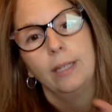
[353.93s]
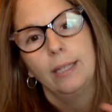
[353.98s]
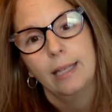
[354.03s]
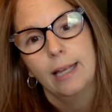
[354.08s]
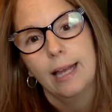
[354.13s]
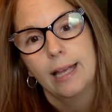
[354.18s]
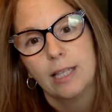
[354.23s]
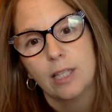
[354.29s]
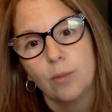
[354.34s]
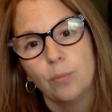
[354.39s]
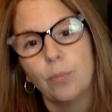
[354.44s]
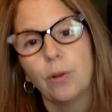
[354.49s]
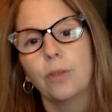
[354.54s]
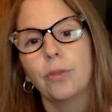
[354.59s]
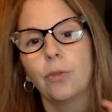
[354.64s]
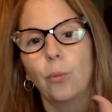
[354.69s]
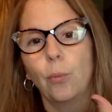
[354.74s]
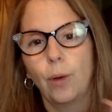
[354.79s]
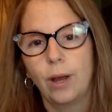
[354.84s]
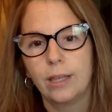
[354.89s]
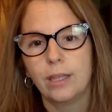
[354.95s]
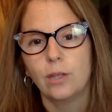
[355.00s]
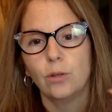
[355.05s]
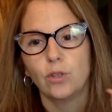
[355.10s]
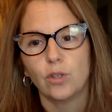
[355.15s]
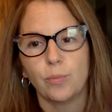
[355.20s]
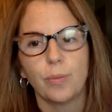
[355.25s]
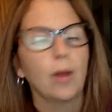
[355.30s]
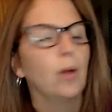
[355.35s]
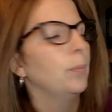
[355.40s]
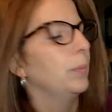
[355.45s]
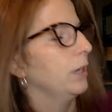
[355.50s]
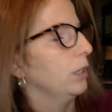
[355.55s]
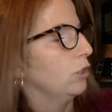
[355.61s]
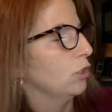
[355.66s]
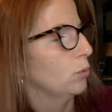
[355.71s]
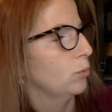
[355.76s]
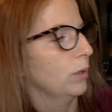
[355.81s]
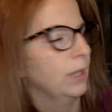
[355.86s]
Yes, but the way that you spell
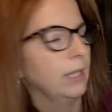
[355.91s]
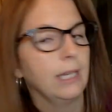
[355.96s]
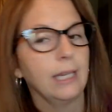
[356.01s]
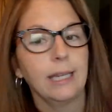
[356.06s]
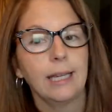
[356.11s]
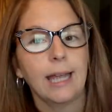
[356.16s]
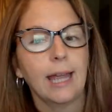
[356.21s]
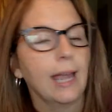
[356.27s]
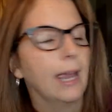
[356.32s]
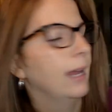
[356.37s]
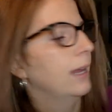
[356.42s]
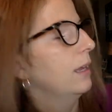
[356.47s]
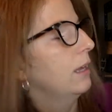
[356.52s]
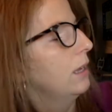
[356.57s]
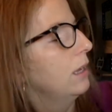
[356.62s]
peach is with EA.